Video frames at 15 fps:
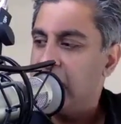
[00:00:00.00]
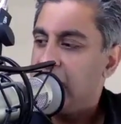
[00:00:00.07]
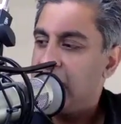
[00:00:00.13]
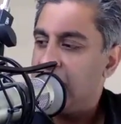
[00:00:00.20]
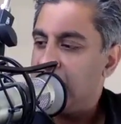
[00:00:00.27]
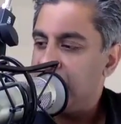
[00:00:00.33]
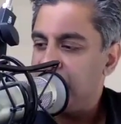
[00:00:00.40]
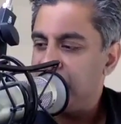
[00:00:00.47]

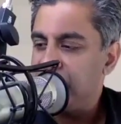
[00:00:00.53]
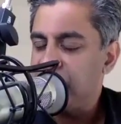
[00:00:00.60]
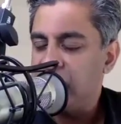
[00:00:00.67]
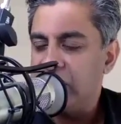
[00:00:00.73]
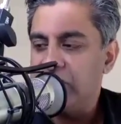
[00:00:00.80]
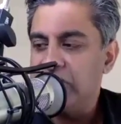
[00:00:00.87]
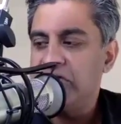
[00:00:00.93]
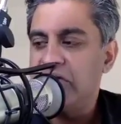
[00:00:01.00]
Uh, this
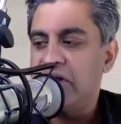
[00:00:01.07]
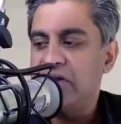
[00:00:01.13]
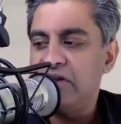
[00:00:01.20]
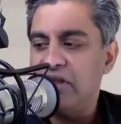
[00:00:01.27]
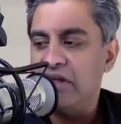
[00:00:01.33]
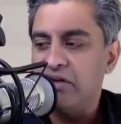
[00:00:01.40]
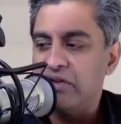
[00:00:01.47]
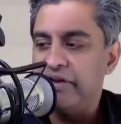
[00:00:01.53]
is
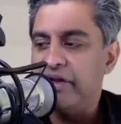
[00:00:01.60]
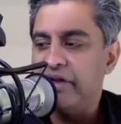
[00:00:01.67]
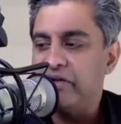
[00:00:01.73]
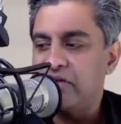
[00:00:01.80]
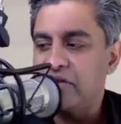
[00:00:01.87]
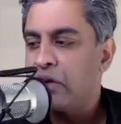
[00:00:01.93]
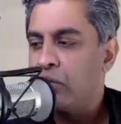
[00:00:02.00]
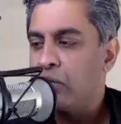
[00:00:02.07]
the
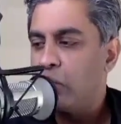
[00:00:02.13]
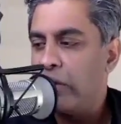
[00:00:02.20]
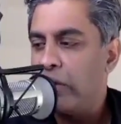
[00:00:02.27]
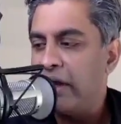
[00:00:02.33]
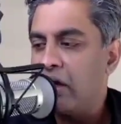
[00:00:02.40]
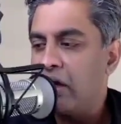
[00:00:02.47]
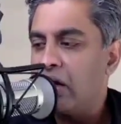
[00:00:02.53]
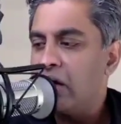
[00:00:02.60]
list
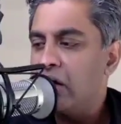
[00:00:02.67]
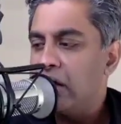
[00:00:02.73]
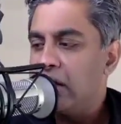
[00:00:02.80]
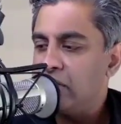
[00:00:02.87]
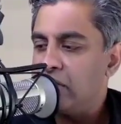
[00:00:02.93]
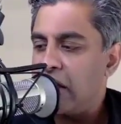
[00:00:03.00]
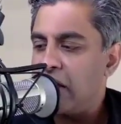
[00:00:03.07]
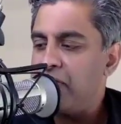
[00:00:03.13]
where
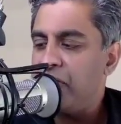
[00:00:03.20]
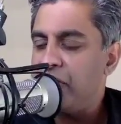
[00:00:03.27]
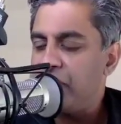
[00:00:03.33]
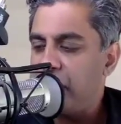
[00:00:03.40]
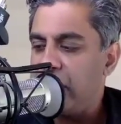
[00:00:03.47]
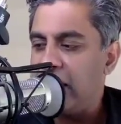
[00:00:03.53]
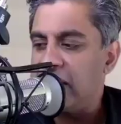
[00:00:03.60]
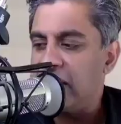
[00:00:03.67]

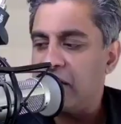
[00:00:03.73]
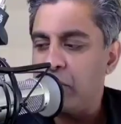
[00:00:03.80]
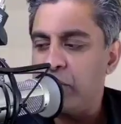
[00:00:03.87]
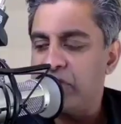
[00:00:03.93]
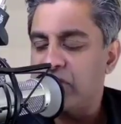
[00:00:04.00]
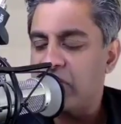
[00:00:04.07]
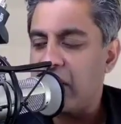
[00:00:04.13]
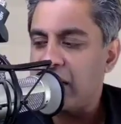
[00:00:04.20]
everything that we
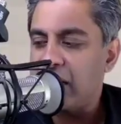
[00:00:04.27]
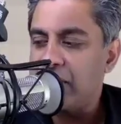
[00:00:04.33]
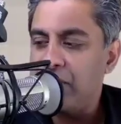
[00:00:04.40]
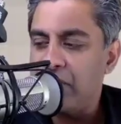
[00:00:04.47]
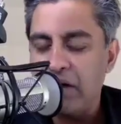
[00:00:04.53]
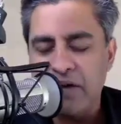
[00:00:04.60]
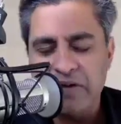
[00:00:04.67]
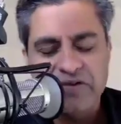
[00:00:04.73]
talk
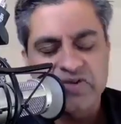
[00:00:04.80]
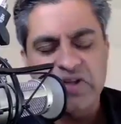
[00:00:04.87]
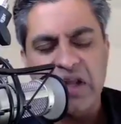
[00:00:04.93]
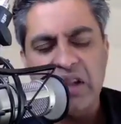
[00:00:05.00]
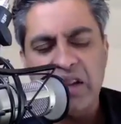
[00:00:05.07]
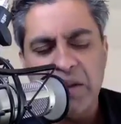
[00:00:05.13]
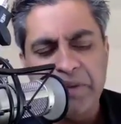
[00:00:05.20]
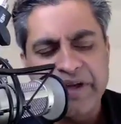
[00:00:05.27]
about
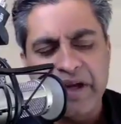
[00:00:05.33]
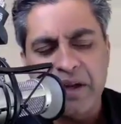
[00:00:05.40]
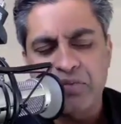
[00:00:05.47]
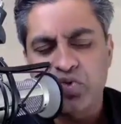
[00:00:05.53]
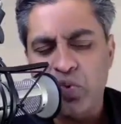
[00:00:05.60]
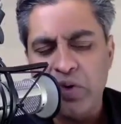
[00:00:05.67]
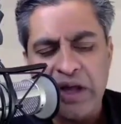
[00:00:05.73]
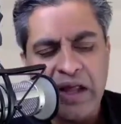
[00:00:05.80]
suddenly becomes
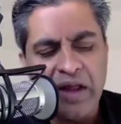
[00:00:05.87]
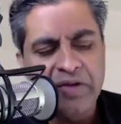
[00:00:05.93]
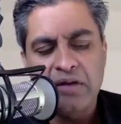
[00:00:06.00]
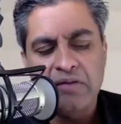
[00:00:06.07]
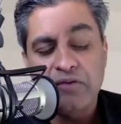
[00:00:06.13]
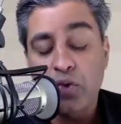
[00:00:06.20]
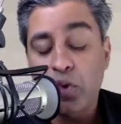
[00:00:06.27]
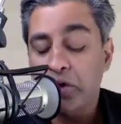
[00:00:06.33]
reality
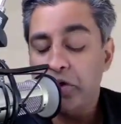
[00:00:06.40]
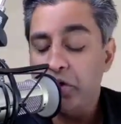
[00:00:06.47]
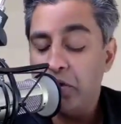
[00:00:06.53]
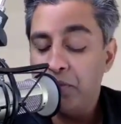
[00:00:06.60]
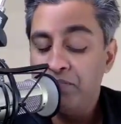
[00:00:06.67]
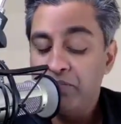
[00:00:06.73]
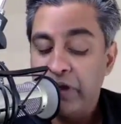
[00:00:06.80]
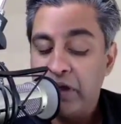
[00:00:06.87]
for you.
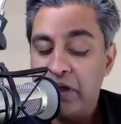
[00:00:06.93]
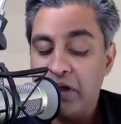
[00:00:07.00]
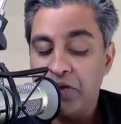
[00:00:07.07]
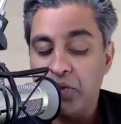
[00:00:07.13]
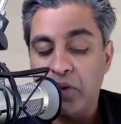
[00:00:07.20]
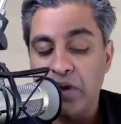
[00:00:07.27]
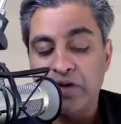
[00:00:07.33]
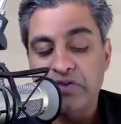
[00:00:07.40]
In other
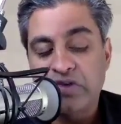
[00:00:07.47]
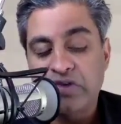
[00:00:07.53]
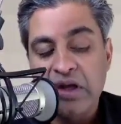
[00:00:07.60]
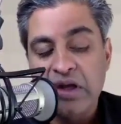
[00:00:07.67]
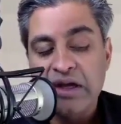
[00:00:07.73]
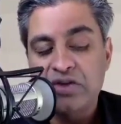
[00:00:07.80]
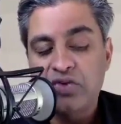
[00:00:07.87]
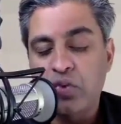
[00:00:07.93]
words,
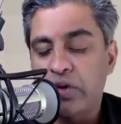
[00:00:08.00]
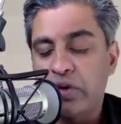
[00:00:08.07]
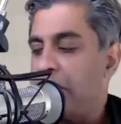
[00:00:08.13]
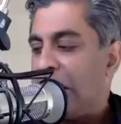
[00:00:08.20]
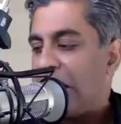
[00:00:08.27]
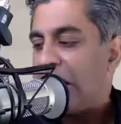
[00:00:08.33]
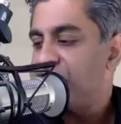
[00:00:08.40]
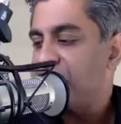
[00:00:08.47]
it's where the
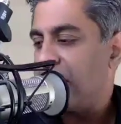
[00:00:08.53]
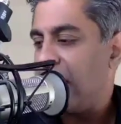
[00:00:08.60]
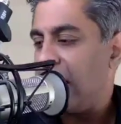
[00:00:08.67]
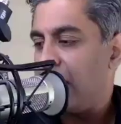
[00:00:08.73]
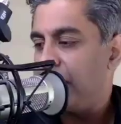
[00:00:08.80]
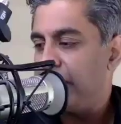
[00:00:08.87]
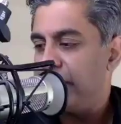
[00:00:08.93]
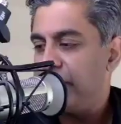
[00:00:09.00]
magic
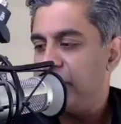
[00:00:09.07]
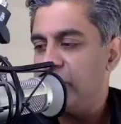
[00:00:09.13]
happens.